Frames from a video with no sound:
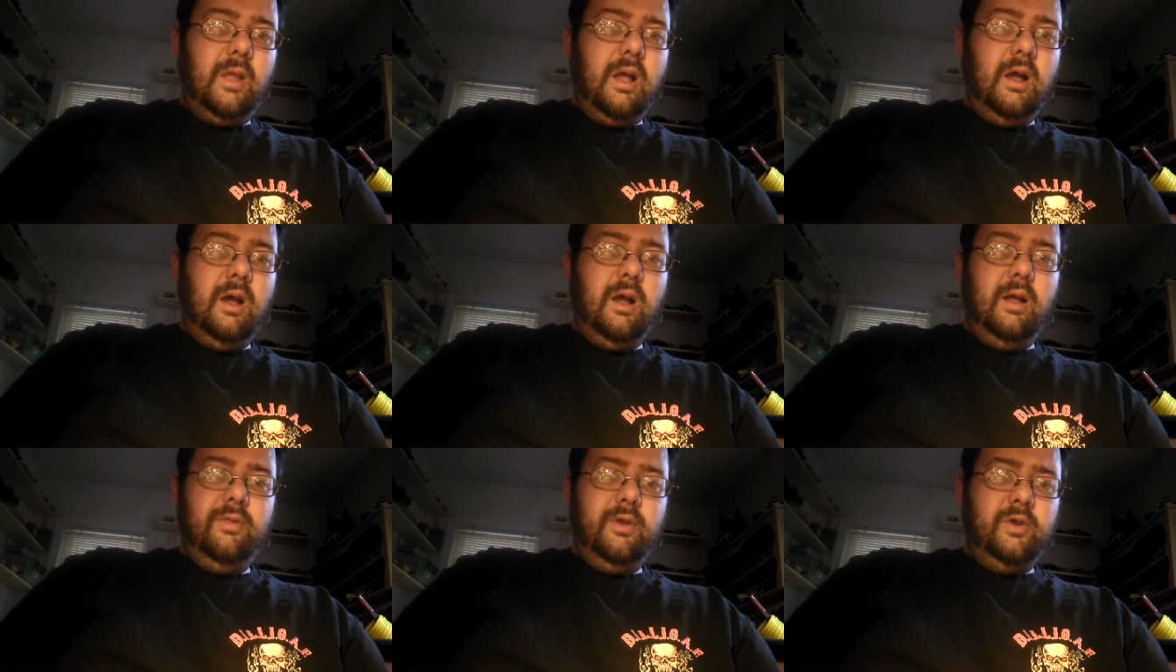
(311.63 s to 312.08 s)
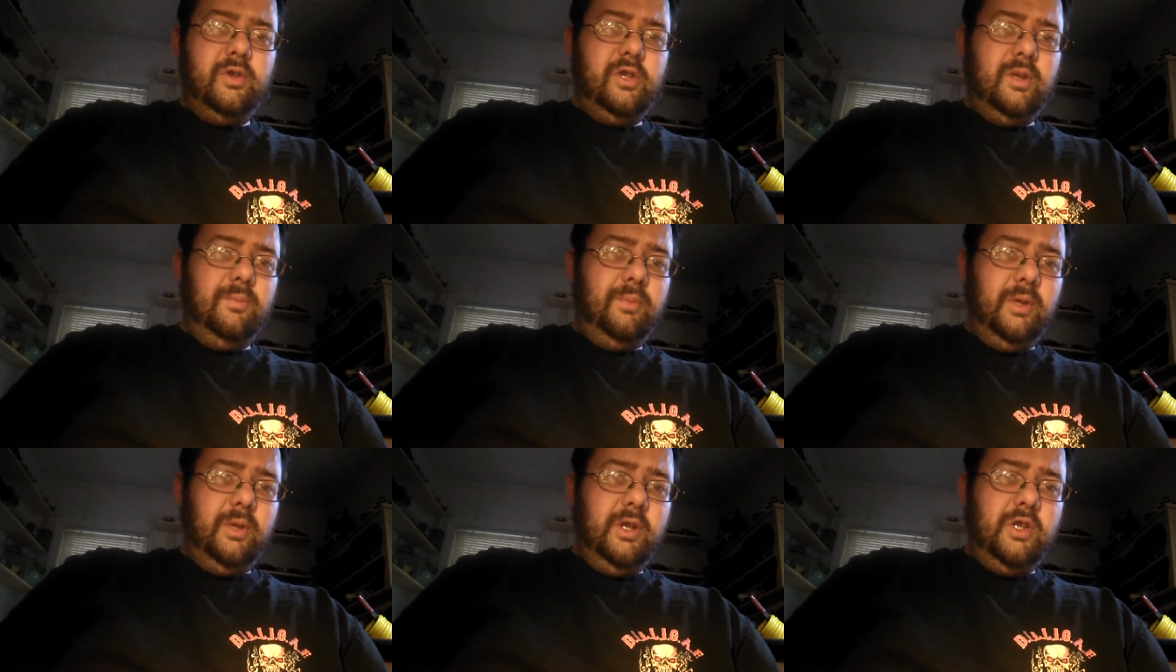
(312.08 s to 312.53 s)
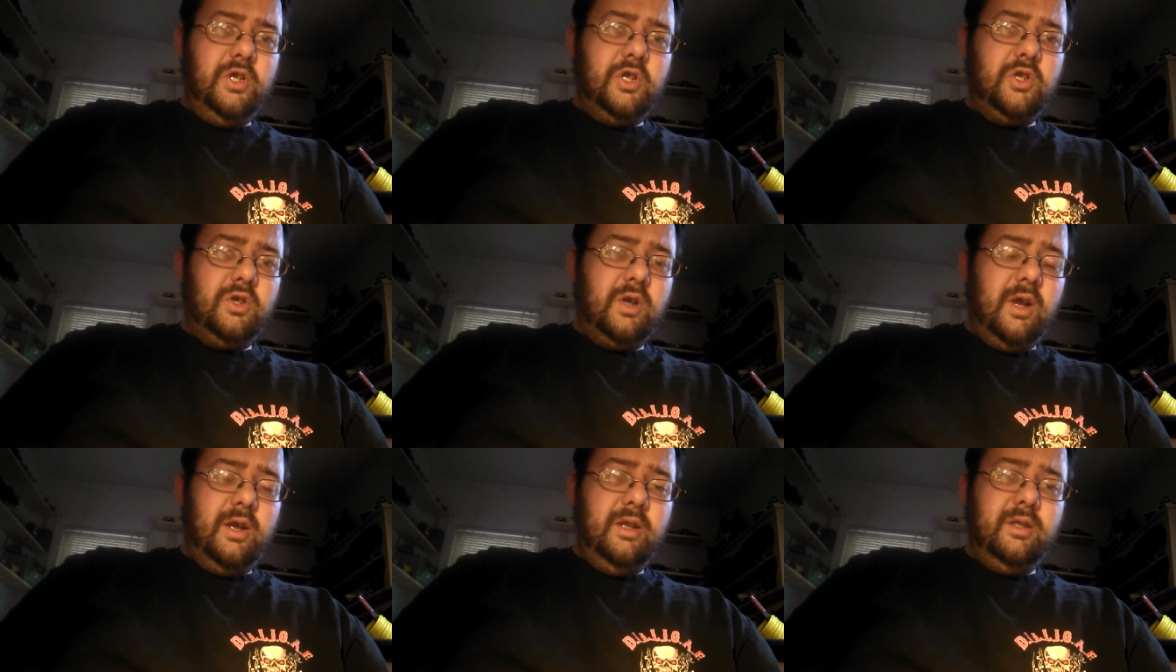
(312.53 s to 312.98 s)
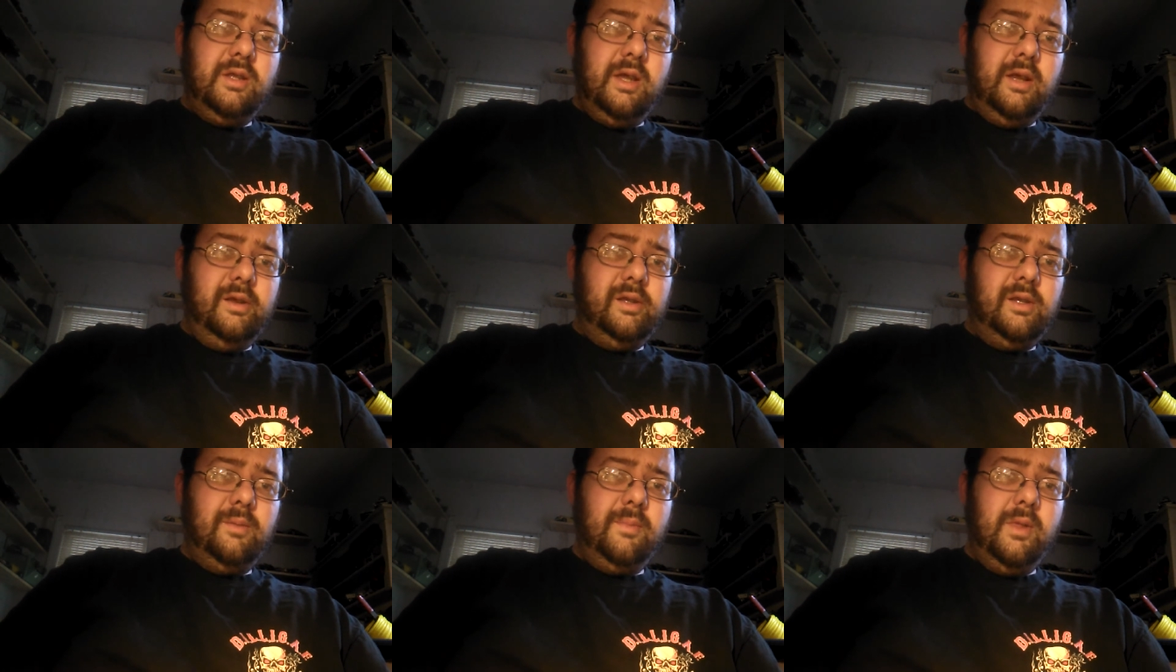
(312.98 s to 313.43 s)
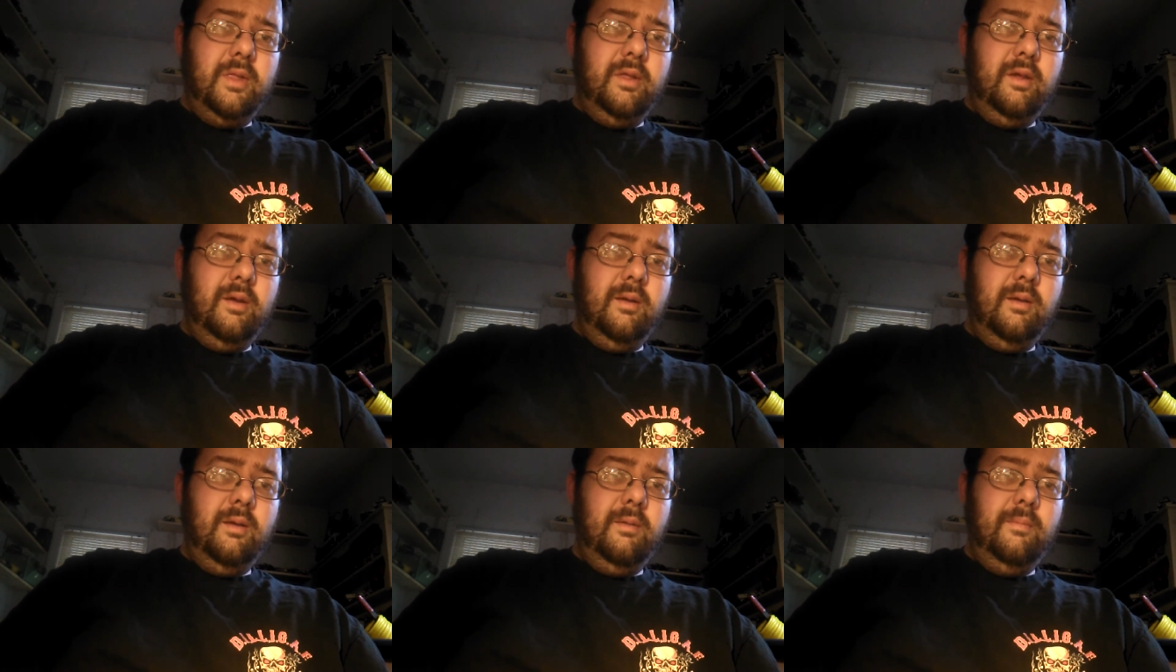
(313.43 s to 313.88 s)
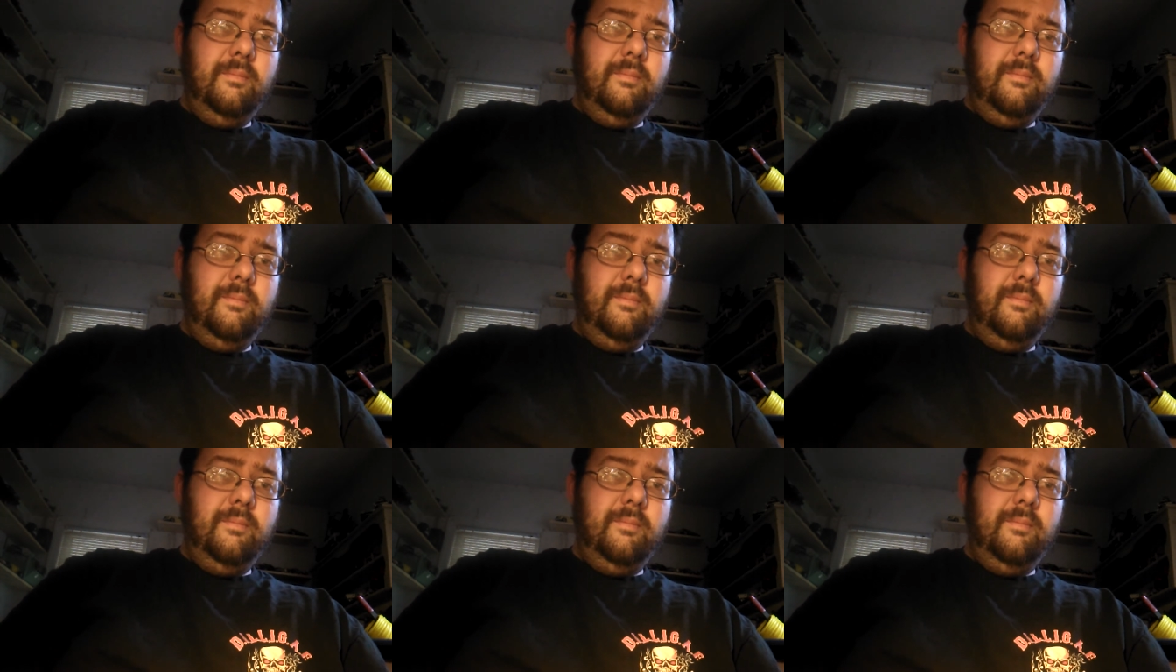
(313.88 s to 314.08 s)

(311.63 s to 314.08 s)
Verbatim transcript: Uh, they're simply just trying to take some of the